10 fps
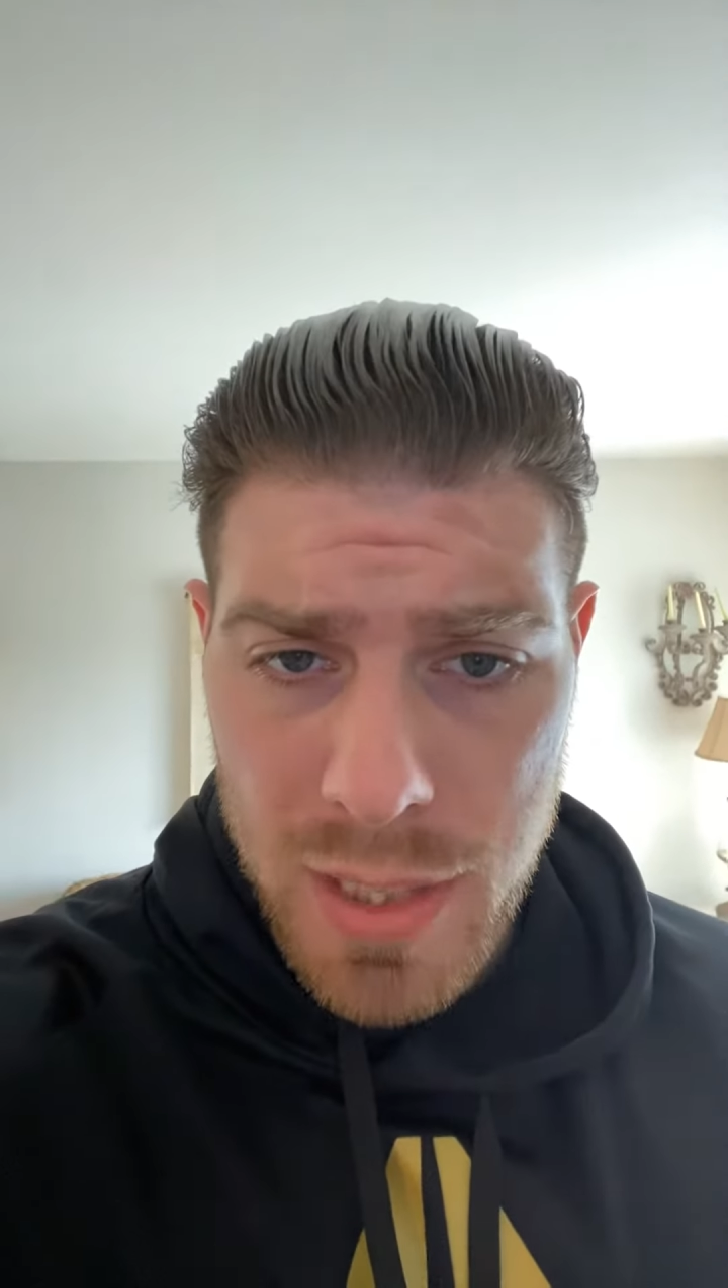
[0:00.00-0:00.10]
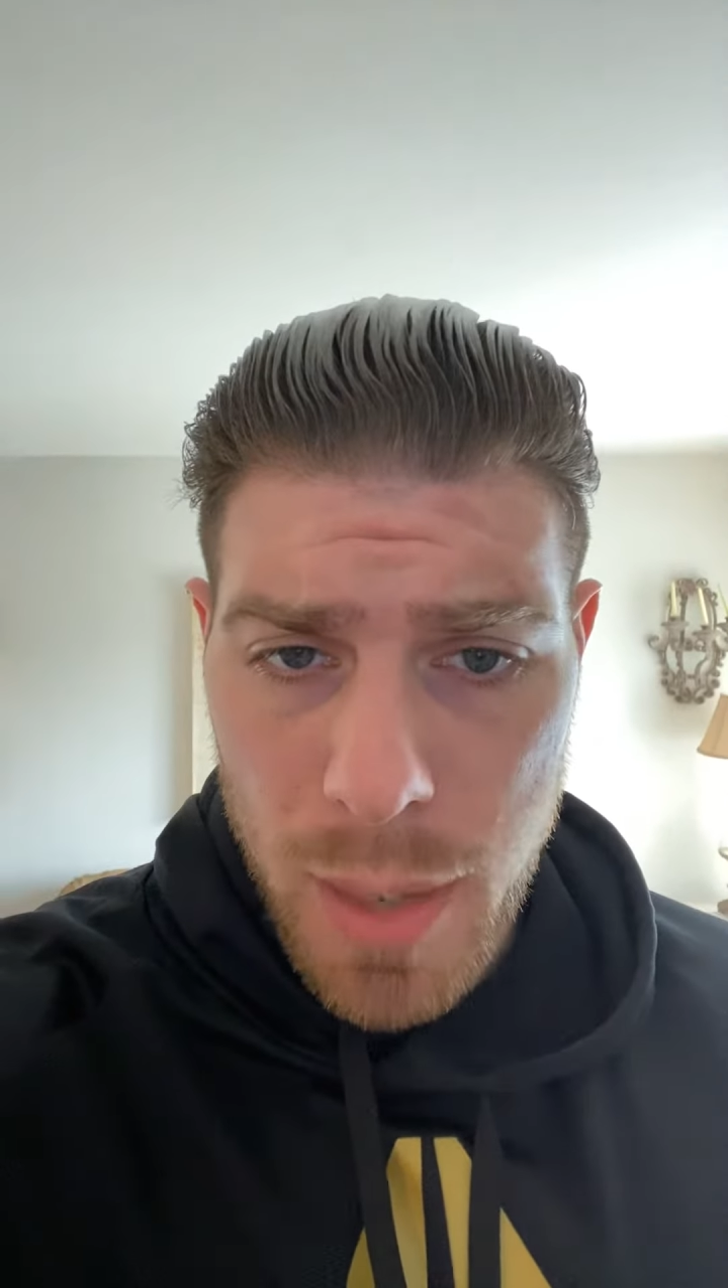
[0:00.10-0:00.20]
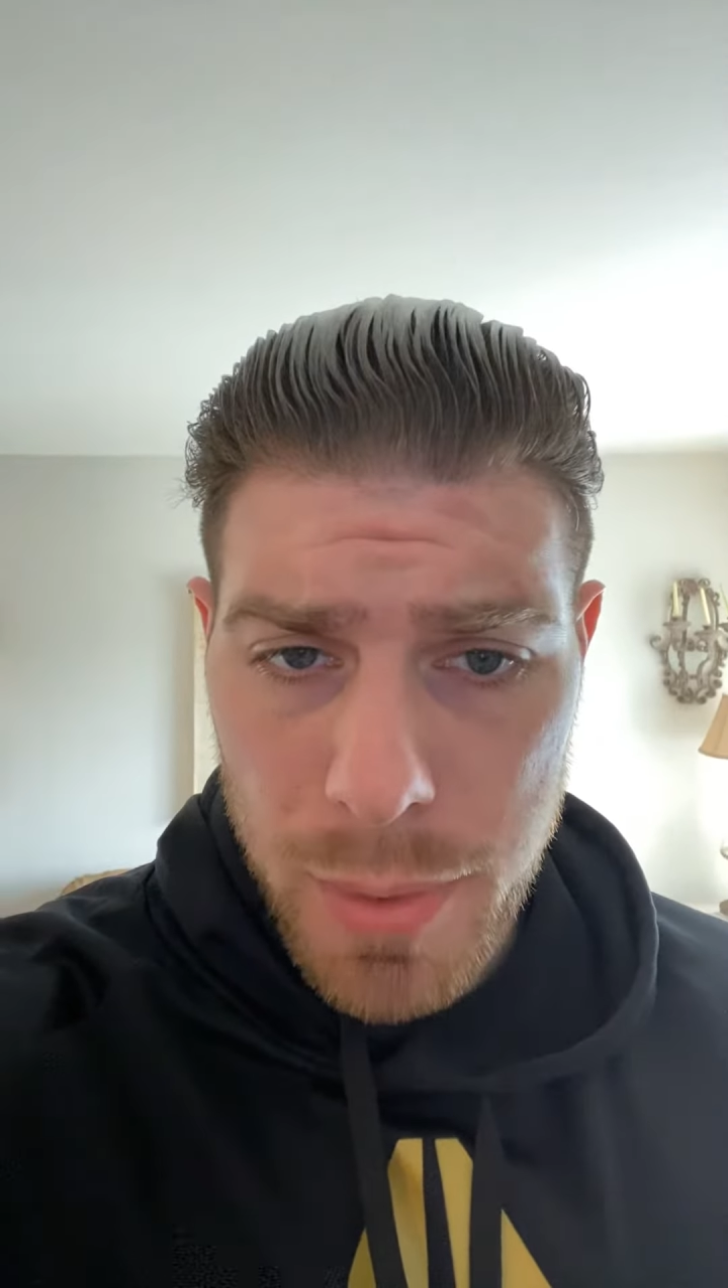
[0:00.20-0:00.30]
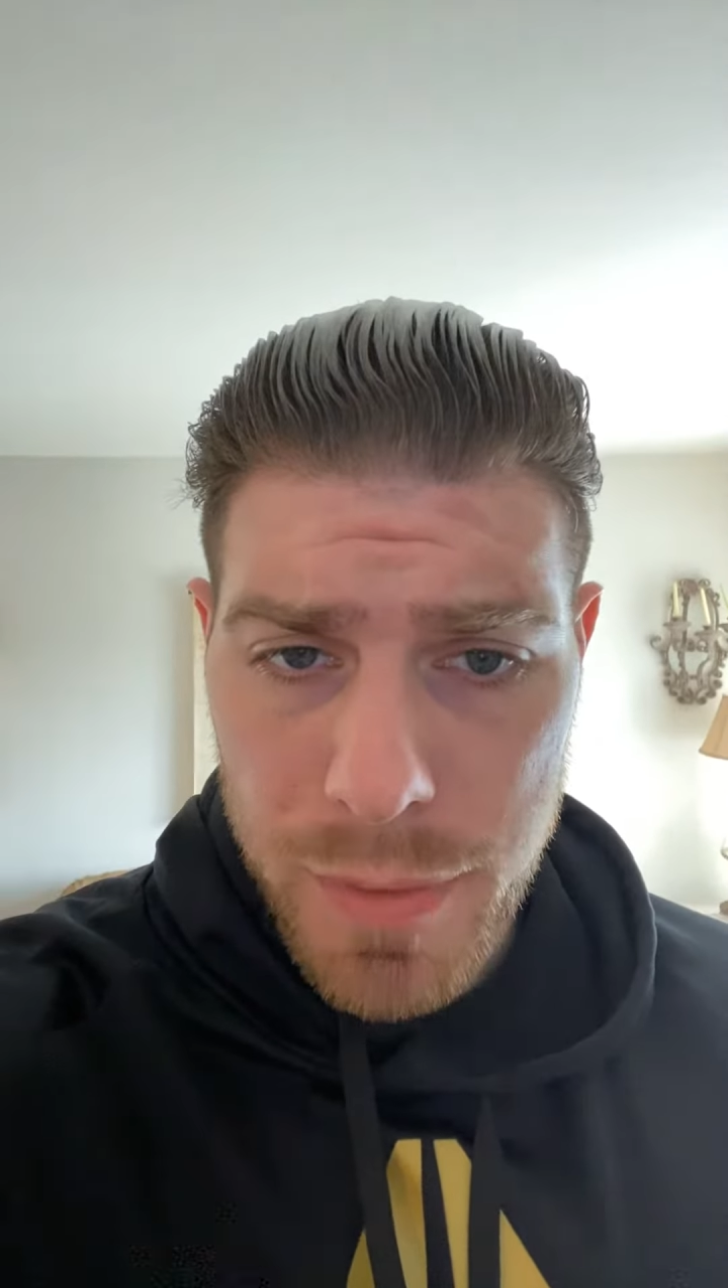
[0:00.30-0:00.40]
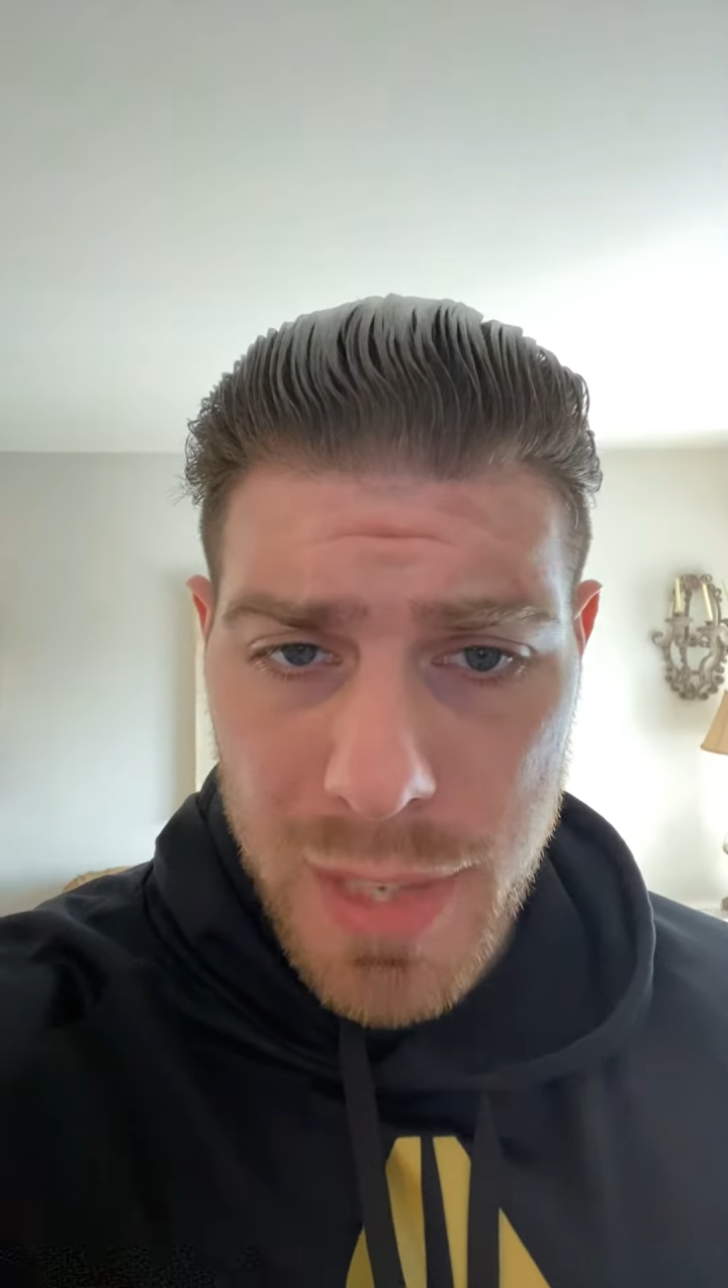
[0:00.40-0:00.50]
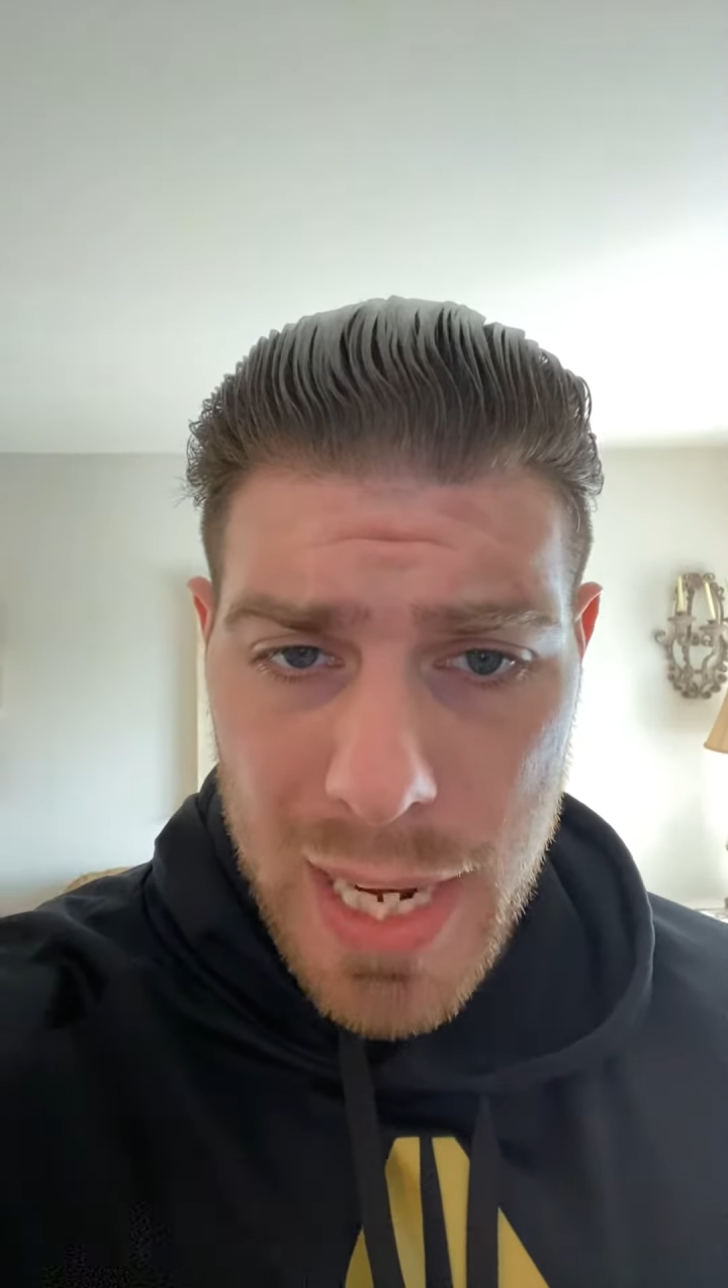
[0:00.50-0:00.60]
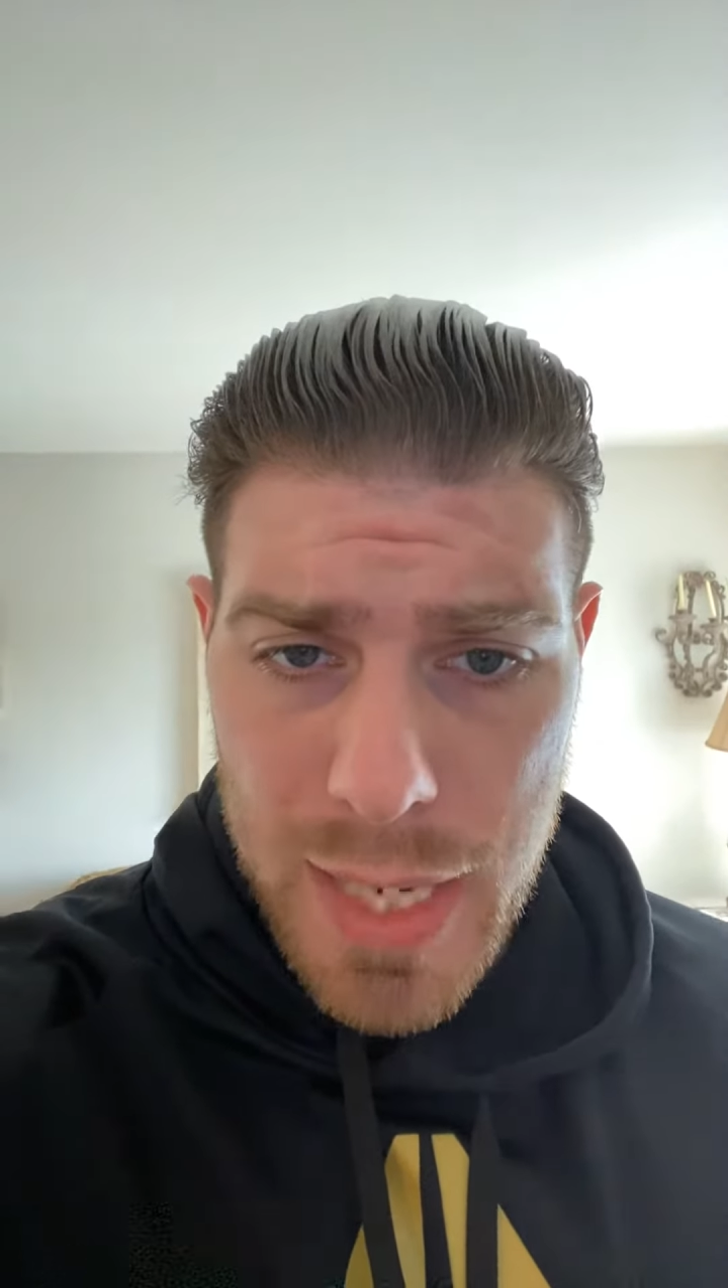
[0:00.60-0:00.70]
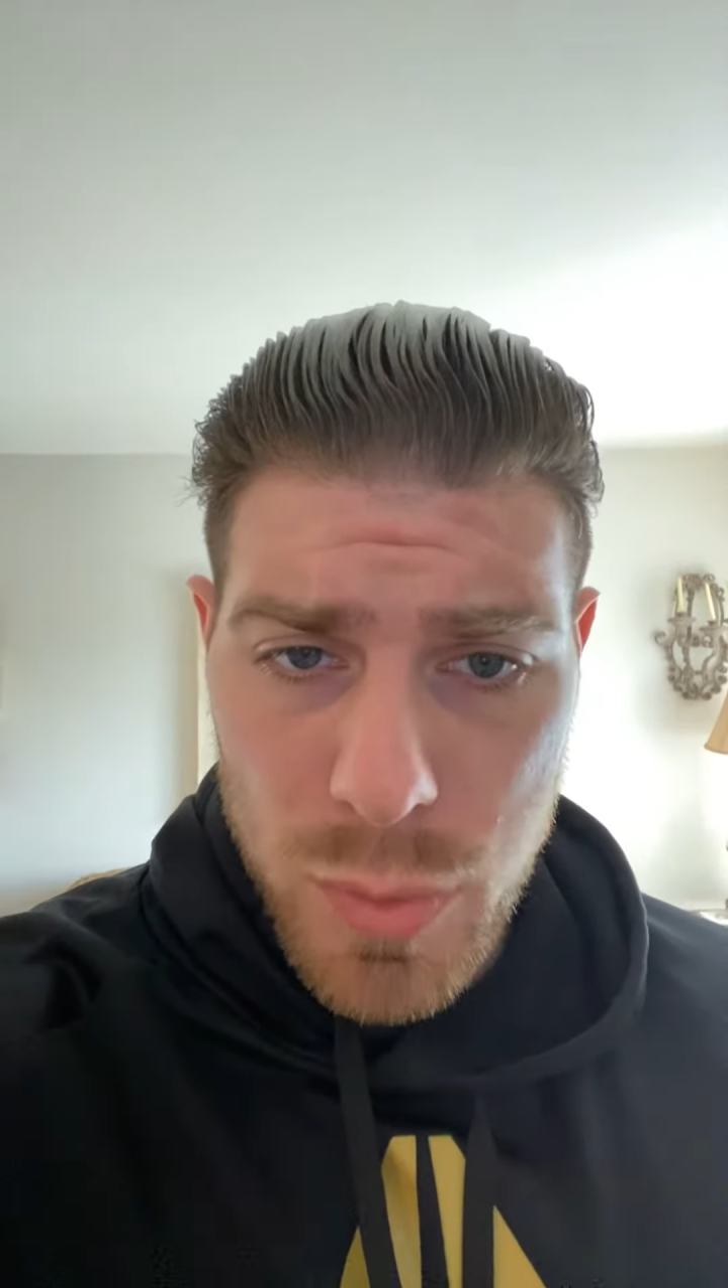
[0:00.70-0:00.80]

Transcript: couple of days,